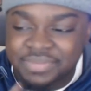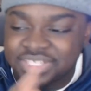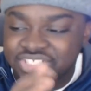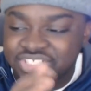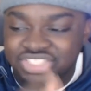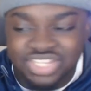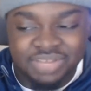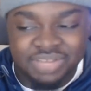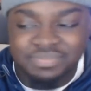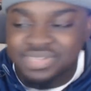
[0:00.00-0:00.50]
His
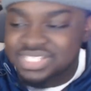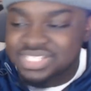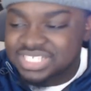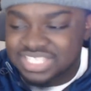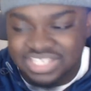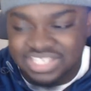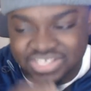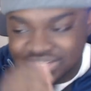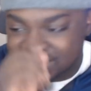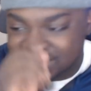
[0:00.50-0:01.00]
jump is
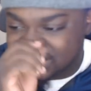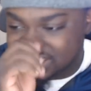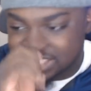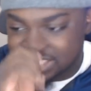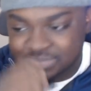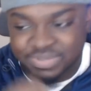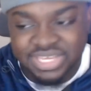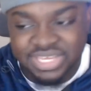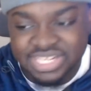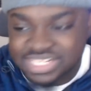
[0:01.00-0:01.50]
good. His
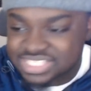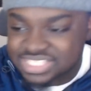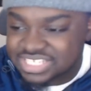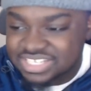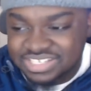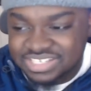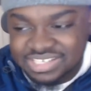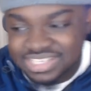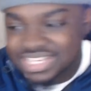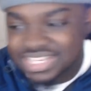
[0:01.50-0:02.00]
speed is
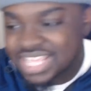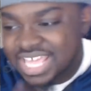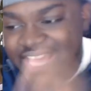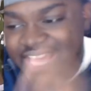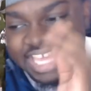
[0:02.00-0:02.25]
good.